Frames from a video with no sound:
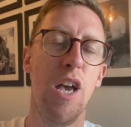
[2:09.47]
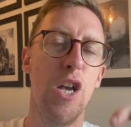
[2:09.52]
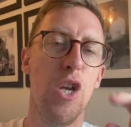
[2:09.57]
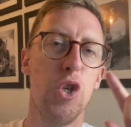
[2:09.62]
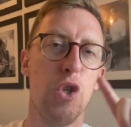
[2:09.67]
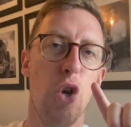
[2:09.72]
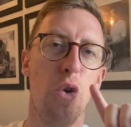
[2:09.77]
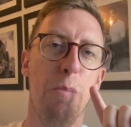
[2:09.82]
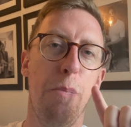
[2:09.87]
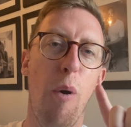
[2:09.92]

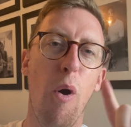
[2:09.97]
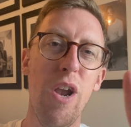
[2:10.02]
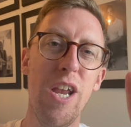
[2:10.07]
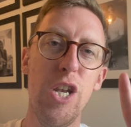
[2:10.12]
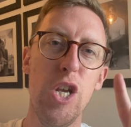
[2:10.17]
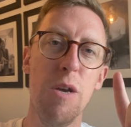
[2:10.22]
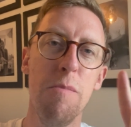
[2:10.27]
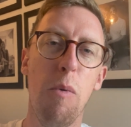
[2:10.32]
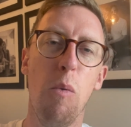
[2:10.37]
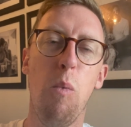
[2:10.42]
So
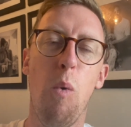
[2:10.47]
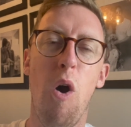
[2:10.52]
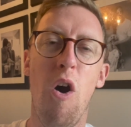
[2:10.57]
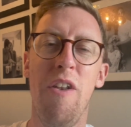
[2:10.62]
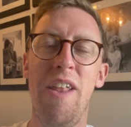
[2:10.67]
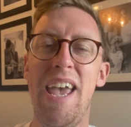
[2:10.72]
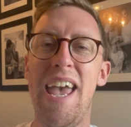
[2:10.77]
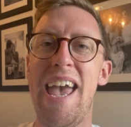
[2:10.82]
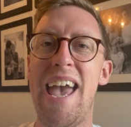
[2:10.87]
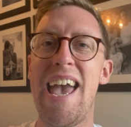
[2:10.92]
point number
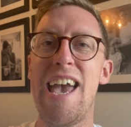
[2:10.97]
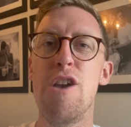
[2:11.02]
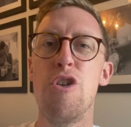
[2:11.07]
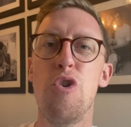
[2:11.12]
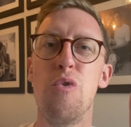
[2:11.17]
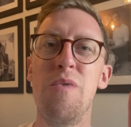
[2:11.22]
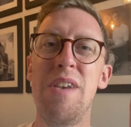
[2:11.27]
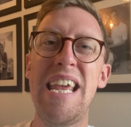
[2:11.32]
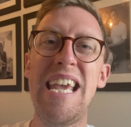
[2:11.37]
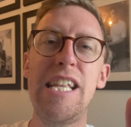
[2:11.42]
one here is
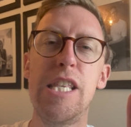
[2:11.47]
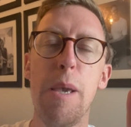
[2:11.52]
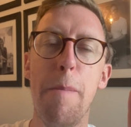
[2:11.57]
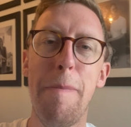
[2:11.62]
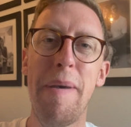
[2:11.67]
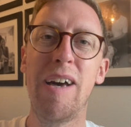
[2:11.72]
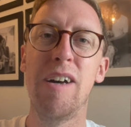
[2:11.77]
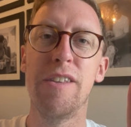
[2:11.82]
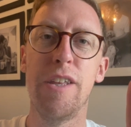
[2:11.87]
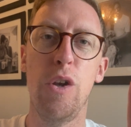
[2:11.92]
you need to
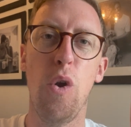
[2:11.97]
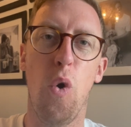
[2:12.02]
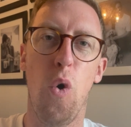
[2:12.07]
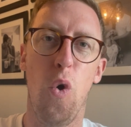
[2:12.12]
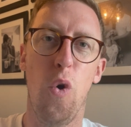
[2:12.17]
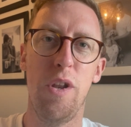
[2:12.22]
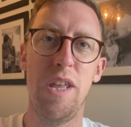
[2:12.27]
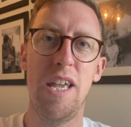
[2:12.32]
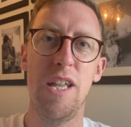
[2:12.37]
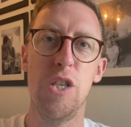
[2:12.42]
build an
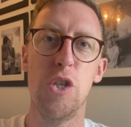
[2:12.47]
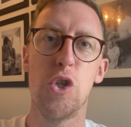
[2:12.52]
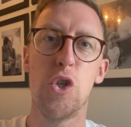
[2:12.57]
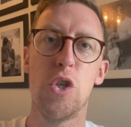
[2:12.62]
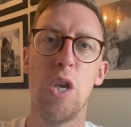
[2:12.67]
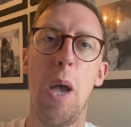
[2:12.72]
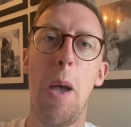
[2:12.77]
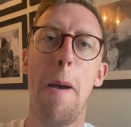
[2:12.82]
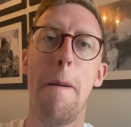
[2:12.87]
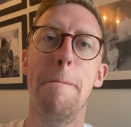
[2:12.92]

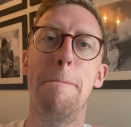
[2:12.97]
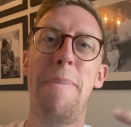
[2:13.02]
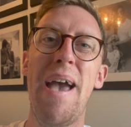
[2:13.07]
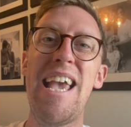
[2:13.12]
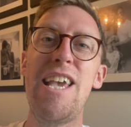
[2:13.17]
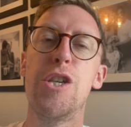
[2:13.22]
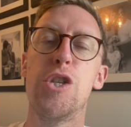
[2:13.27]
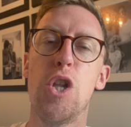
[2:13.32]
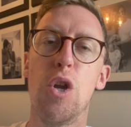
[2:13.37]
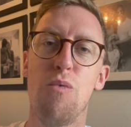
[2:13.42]
audience
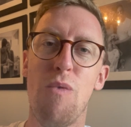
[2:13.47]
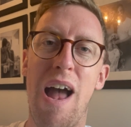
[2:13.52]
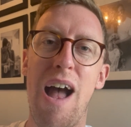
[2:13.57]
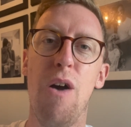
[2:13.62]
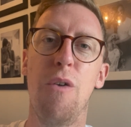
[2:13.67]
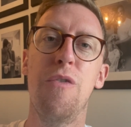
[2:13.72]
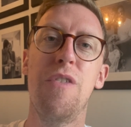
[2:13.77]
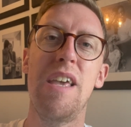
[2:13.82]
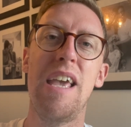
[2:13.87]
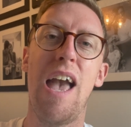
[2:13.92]
based
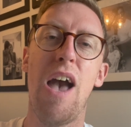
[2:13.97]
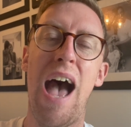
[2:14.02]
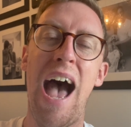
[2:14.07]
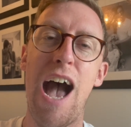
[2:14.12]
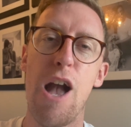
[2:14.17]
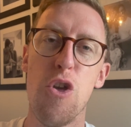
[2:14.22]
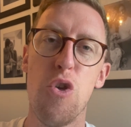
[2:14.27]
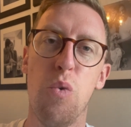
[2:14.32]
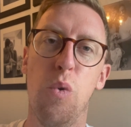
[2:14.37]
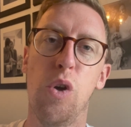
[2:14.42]
around the
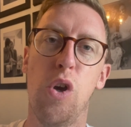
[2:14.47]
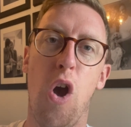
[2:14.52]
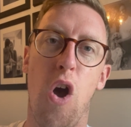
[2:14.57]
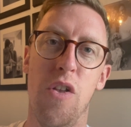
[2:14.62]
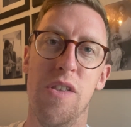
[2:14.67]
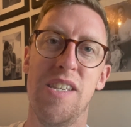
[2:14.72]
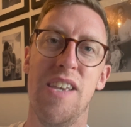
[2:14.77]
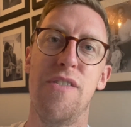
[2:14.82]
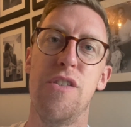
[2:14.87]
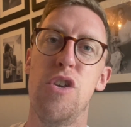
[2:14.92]
actual
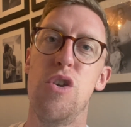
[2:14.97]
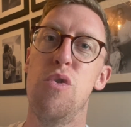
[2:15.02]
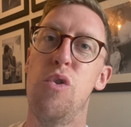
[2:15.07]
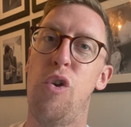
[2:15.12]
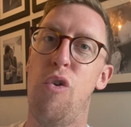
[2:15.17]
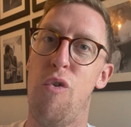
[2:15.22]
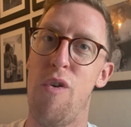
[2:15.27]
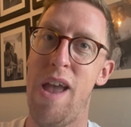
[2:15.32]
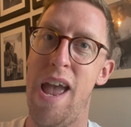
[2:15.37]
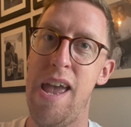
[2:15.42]
content that you
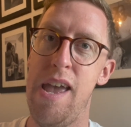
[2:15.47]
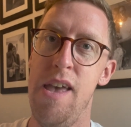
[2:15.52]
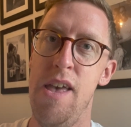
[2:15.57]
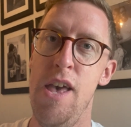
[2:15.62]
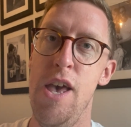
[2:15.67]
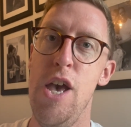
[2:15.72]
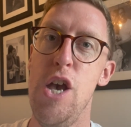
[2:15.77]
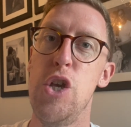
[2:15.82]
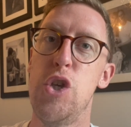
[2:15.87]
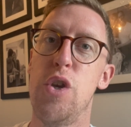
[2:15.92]
create.
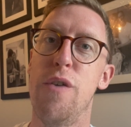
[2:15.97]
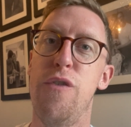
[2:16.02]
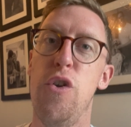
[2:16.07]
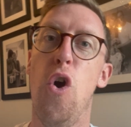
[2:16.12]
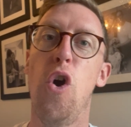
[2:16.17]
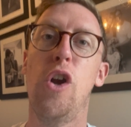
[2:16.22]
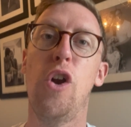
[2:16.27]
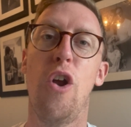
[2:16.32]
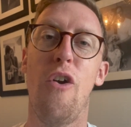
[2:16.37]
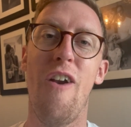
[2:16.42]
So if
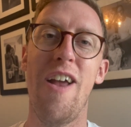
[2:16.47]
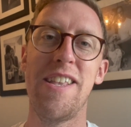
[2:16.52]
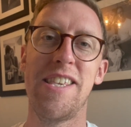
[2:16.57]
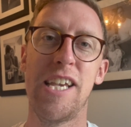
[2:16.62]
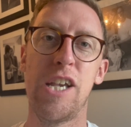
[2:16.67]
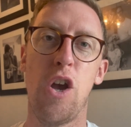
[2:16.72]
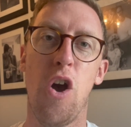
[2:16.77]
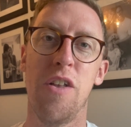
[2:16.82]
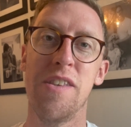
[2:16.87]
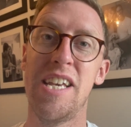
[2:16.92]
you're
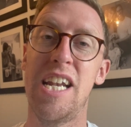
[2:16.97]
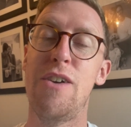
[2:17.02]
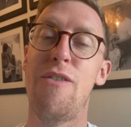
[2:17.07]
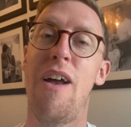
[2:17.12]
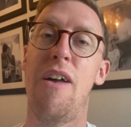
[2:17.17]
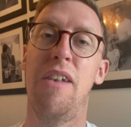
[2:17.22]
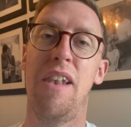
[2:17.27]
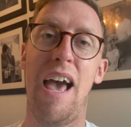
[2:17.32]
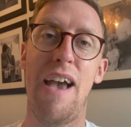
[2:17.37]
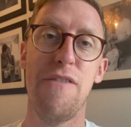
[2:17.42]
creating content
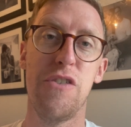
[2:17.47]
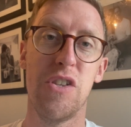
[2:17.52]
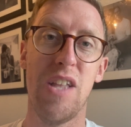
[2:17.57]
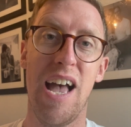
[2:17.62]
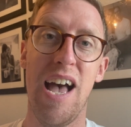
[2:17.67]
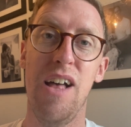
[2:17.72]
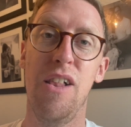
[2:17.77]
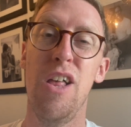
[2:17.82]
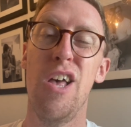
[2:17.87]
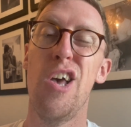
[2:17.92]
around
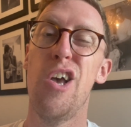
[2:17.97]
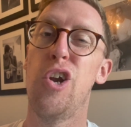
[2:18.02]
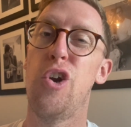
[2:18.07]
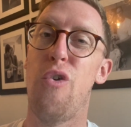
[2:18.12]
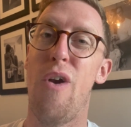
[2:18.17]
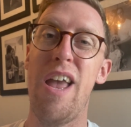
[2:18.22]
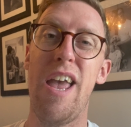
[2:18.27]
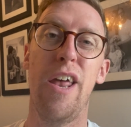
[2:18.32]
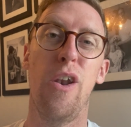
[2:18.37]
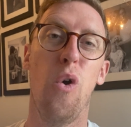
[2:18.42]
lifestyle,
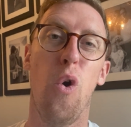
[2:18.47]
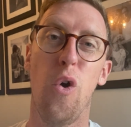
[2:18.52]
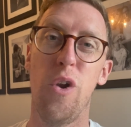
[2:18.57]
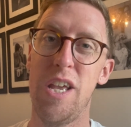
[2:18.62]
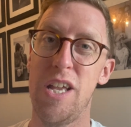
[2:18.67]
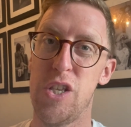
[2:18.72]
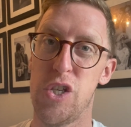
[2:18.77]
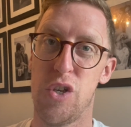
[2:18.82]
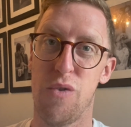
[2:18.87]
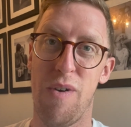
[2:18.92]
create an
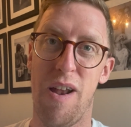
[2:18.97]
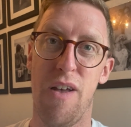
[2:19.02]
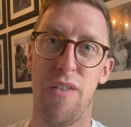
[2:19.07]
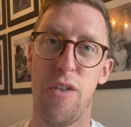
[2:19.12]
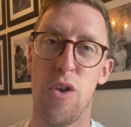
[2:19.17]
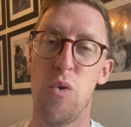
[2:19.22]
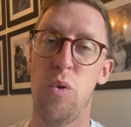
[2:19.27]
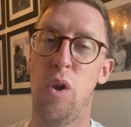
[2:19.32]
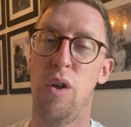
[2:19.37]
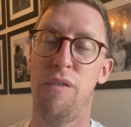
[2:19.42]
audience around
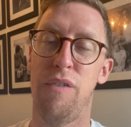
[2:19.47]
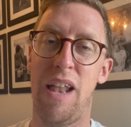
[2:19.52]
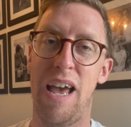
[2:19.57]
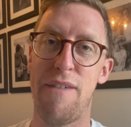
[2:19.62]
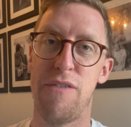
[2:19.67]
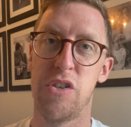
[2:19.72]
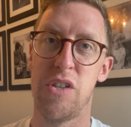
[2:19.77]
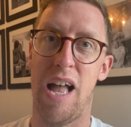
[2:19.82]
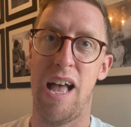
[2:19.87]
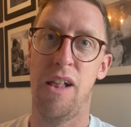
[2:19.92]
who love
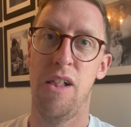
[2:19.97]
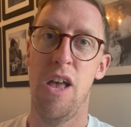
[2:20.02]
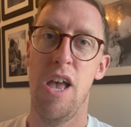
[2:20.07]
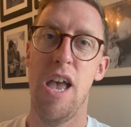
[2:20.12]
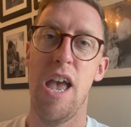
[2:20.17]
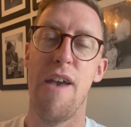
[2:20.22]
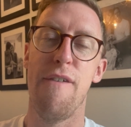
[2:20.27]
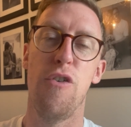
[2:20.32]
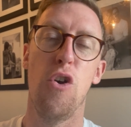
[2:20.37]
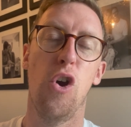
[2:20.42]
lifestyle.
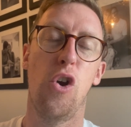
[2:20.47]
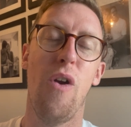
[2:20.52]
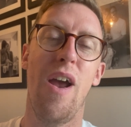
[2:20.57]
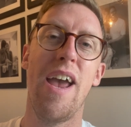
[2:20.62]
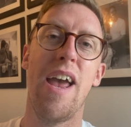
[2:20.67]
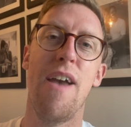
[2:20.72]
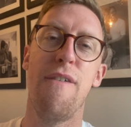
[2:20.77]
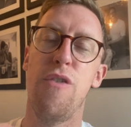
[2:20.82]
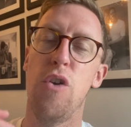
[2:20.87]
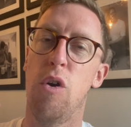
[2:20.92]
If you're,
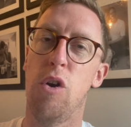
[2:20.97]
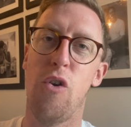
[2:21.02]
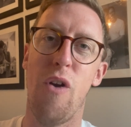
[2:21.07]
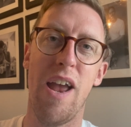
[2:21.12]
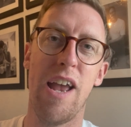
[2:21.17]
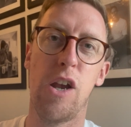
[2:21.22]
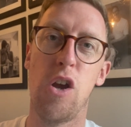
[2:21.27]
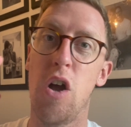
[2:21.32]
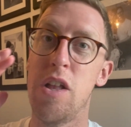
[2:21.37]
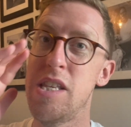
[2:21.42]
create, if you're
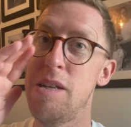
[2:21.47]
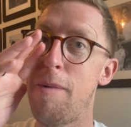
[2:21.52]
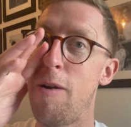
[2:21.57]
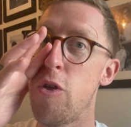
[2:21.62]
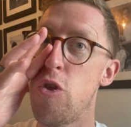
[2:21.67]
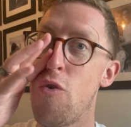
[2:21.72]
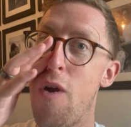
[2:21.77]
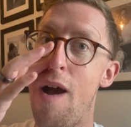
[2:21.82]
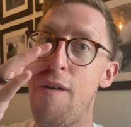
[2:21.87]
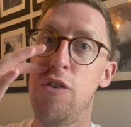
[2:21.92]
creating content
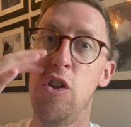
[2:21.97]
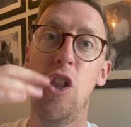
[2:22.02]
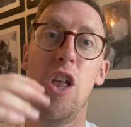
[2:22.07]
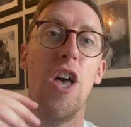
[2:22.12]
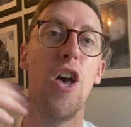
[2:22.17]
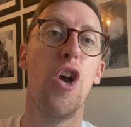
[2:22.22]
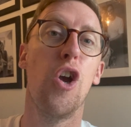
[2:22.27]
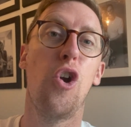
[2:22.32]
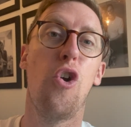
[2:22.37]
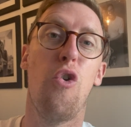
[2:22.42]
about travel,
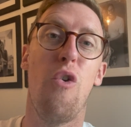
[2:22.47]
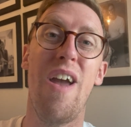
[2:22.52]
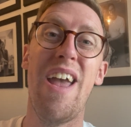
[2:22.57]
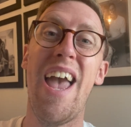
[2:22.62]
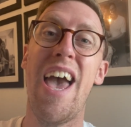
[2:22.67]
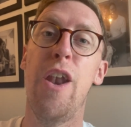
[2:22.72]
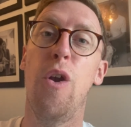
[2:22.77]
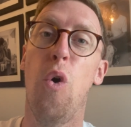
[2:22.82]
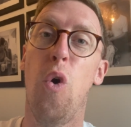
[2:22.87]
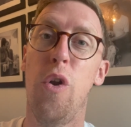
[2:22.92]
create
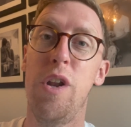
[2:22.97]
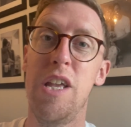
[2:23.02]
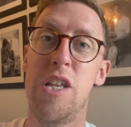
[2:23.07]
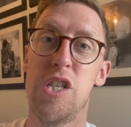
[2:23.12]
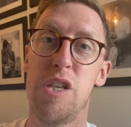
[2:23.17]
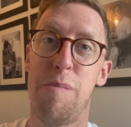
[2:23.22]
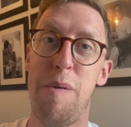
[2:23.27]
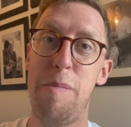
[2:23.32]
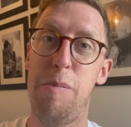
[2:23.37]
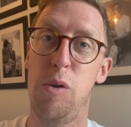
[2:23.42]
an
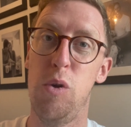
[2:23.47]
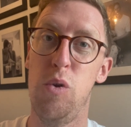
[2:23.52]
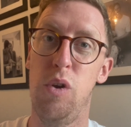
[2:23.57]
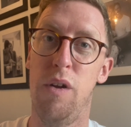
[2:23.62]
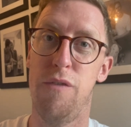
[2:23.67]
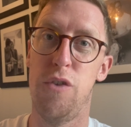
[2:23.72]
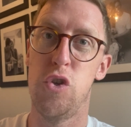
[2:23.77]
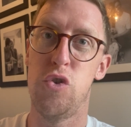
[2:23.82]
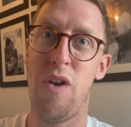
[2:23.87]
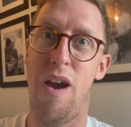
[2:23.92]
audience of people who
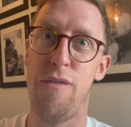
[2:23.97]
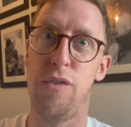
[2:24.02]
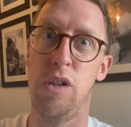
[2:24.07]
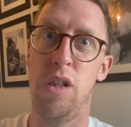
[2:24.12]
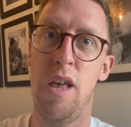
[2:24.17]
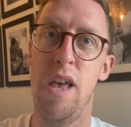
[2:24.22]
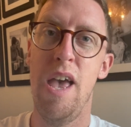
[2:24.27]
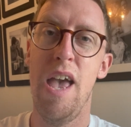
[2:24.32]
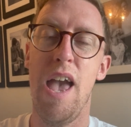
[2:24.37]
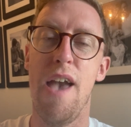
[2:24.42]
love to travel.
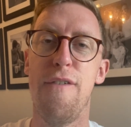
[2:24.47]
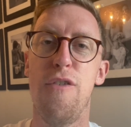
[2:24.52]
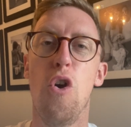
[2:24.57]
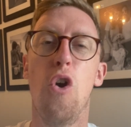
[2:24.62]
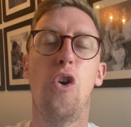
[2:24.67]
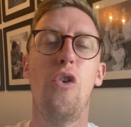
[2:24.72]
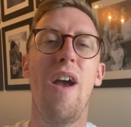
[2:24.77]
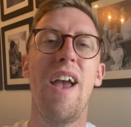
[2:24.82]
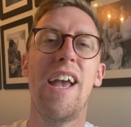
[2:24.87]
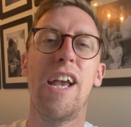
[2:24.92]
If
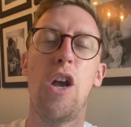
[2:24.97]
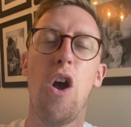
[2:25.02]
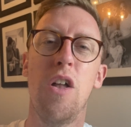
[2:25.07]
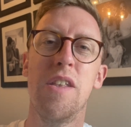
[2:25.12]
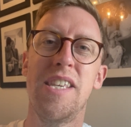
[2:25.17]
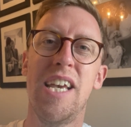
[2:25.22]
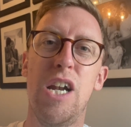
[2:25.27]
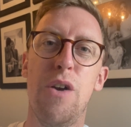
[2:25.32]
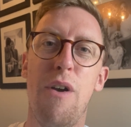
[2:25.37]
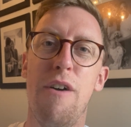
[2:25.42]
you're creating
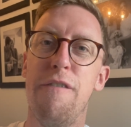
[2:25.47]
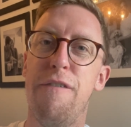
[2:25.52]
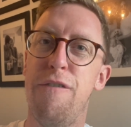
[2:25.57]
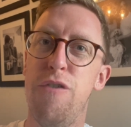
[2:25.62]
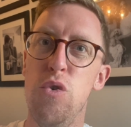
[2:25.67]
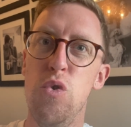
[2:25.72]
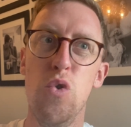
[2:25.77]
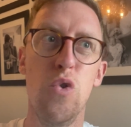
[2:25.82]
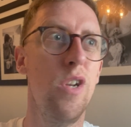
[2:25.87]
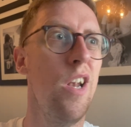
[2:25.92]
content around
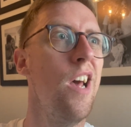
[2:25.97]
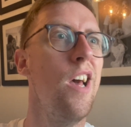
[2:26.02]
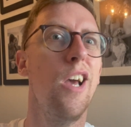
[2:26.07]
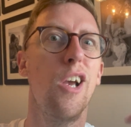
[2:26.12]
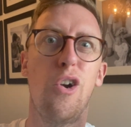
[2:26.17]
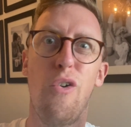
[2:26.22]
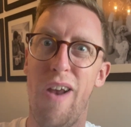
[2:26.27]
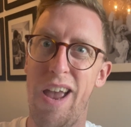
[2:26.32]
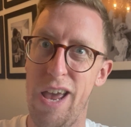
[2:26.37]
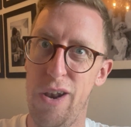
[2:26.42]
food,
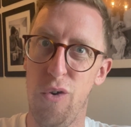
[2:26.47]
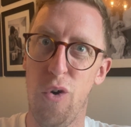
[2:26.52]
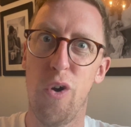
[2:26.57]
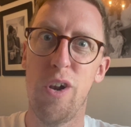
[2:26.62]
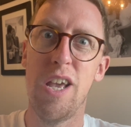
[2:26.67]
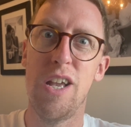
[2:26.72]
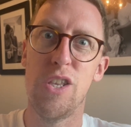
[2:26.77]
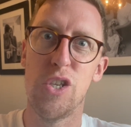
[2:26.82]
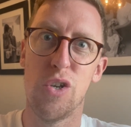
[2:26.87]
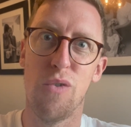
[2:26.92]
create an
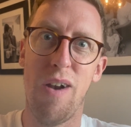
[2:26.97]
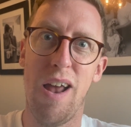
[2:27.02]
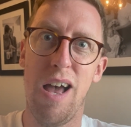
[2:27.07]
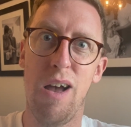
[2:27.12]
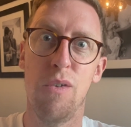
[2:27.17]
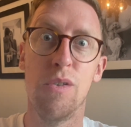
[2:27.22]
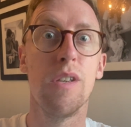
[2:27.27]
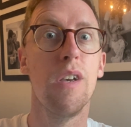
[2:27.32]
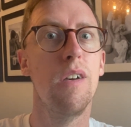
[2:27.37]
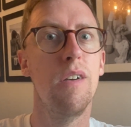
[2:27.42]
audience
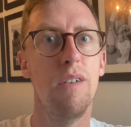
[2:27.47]
around